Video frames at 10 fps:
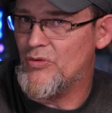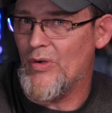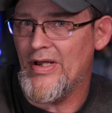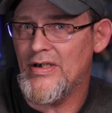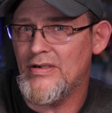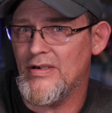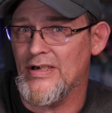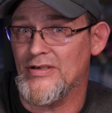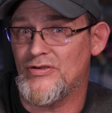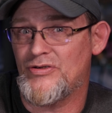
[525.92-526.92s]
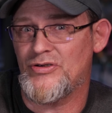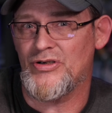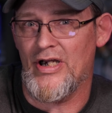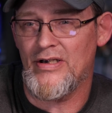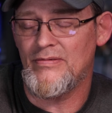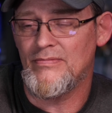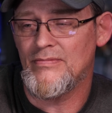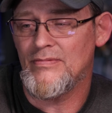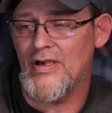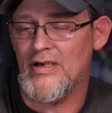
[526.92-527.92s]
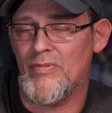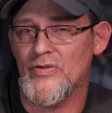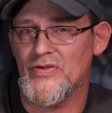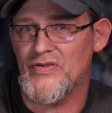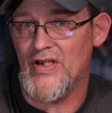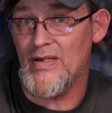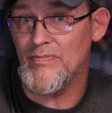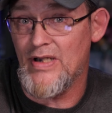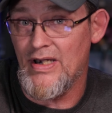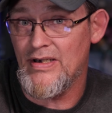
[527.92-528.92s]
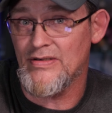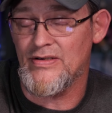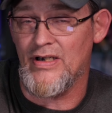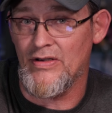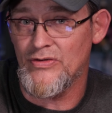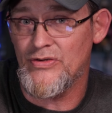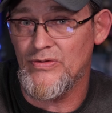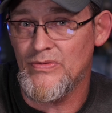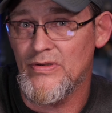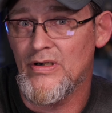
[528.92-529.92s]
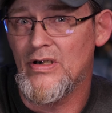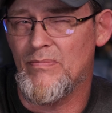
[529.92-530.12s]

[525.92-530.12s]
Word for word: Granted, it shed at about the same day as the other two,